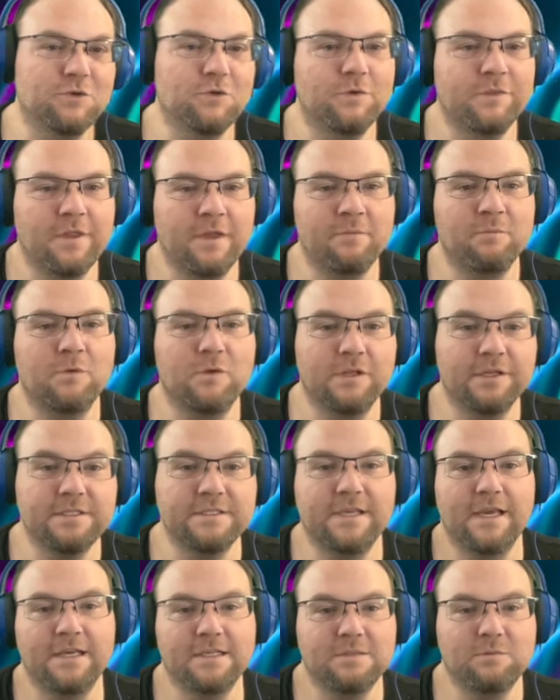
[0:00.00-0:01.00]
then we'll
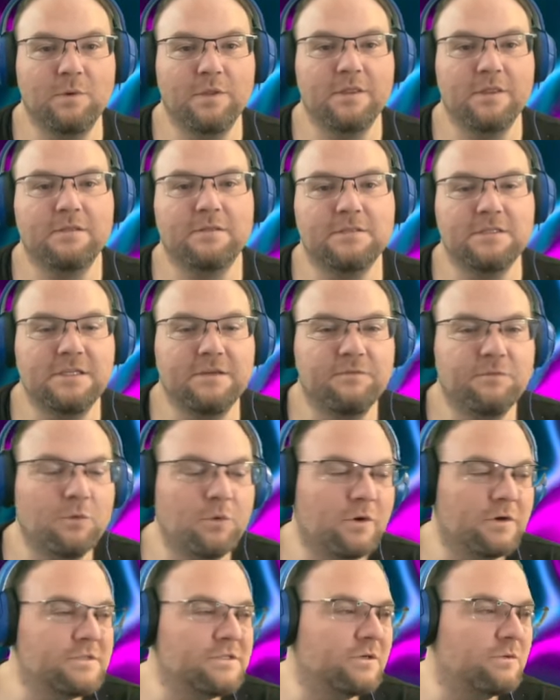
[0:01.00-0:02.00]
assess what the T4s
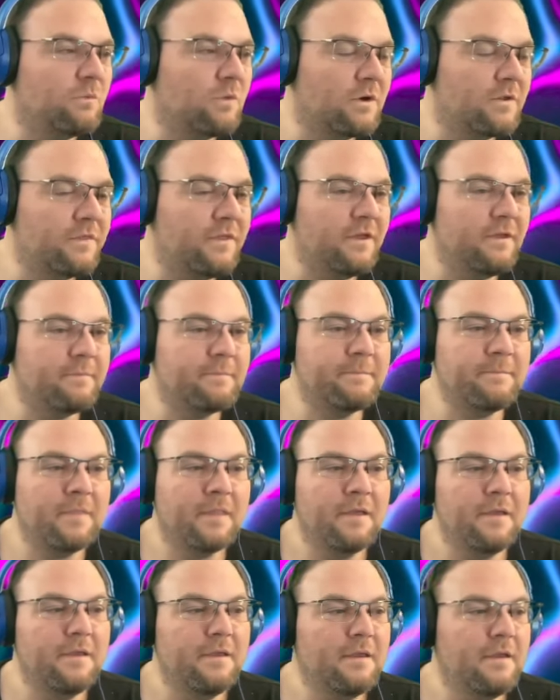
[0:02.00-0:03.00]
are worth it.
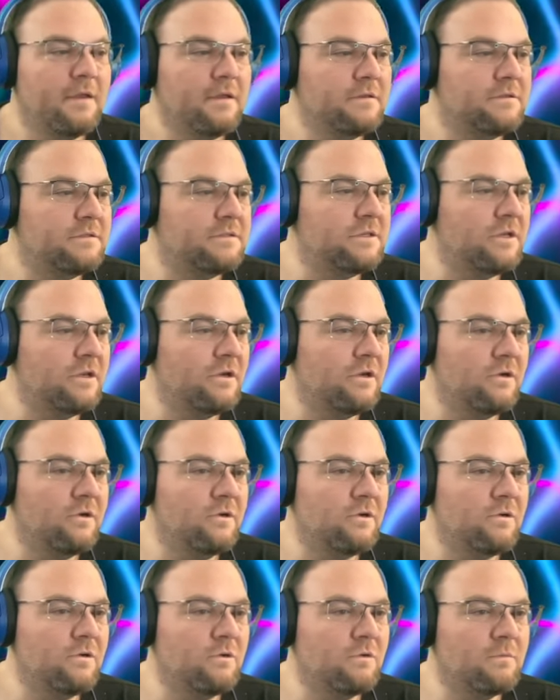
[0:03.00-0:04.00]

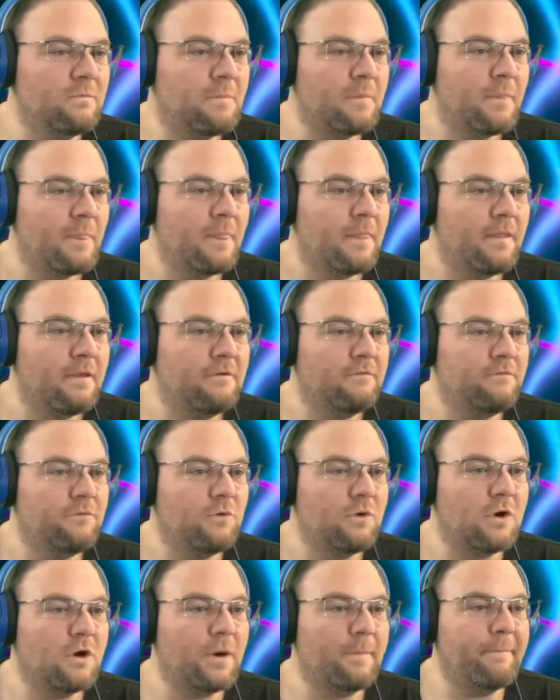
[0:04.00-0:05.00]
So for her
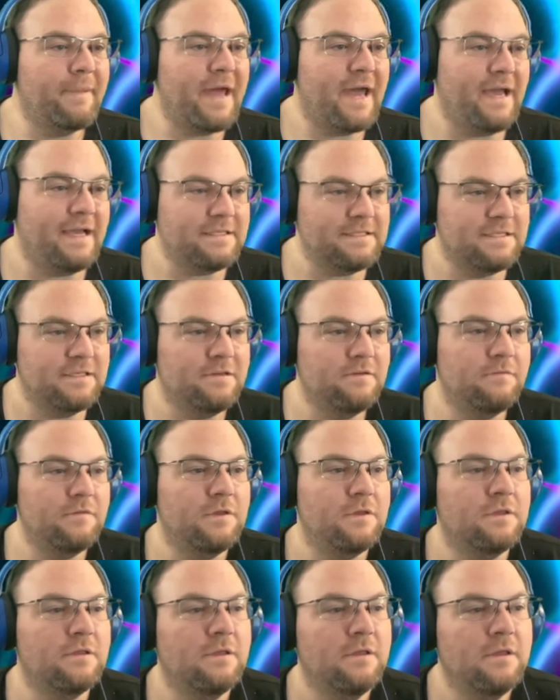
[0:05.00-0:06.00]
passive,
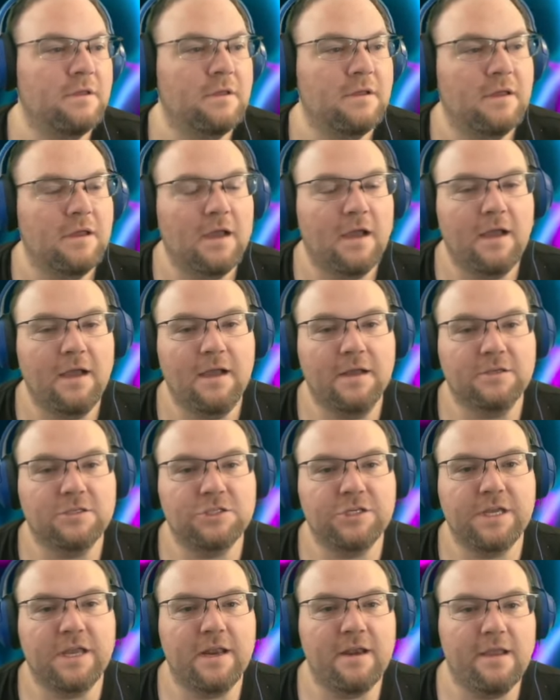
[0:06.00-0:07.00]
she
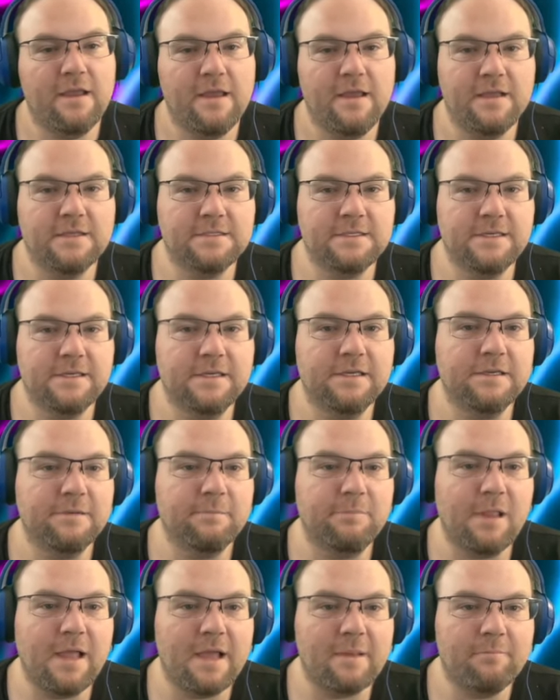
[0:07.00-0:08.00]
kind of has a
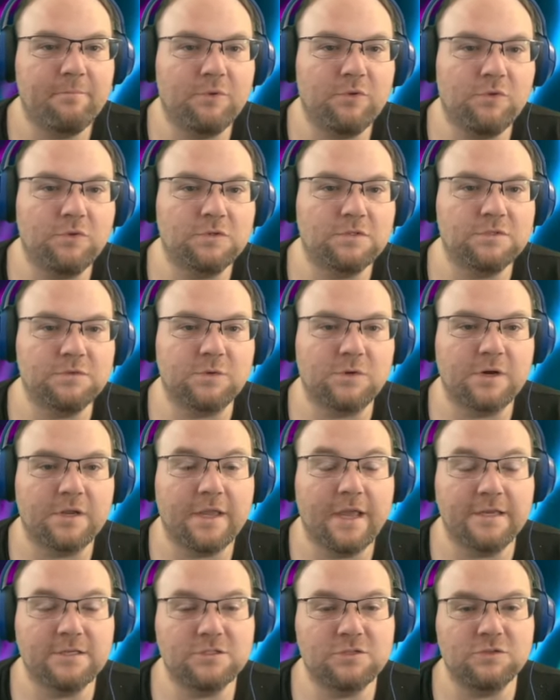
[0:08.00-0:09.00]
Black Bolt or
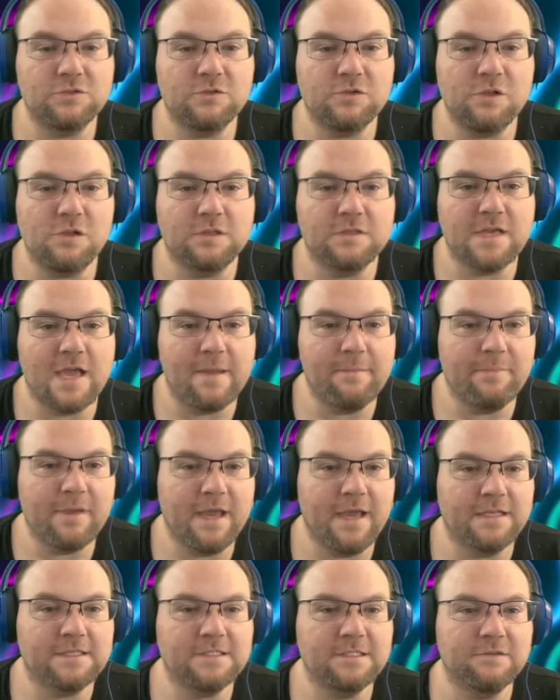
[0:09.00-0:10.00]
Kestrel type
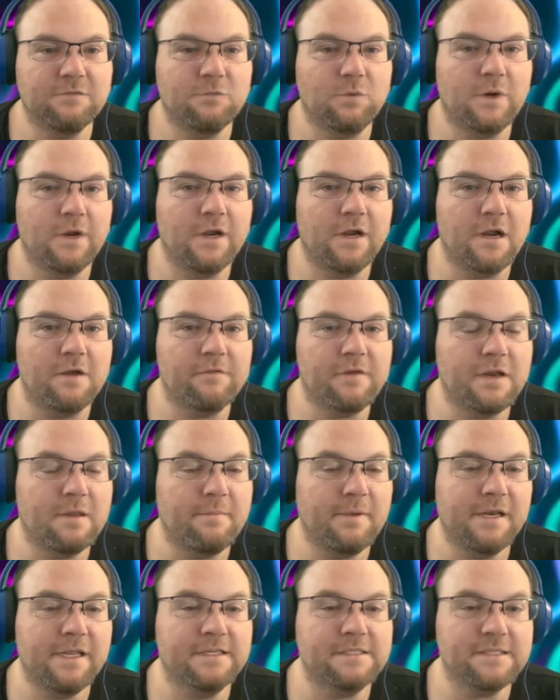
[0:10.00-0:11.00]
passive where if anybody
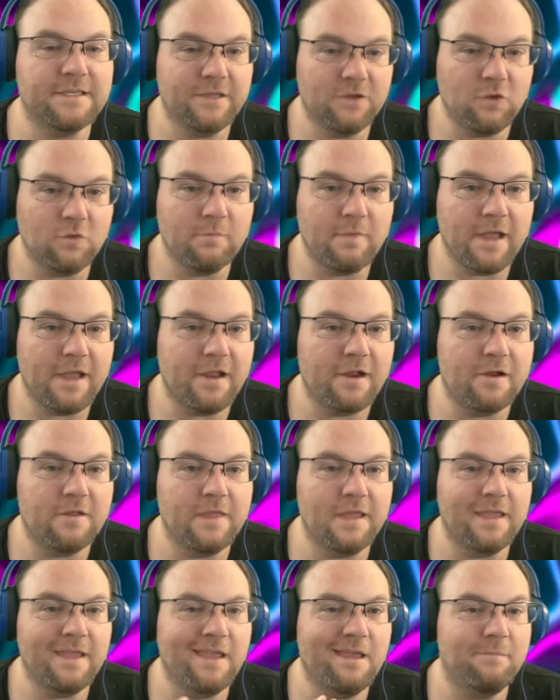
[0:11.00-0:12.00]
is killed by her, they
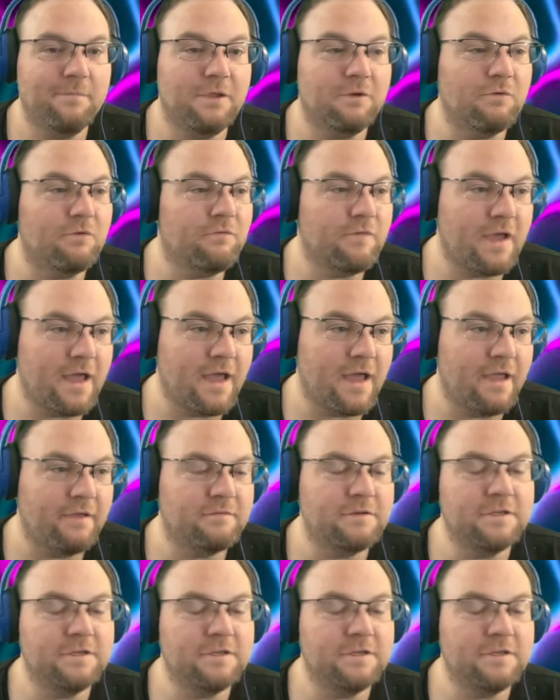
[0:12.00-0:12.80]
can't be revived.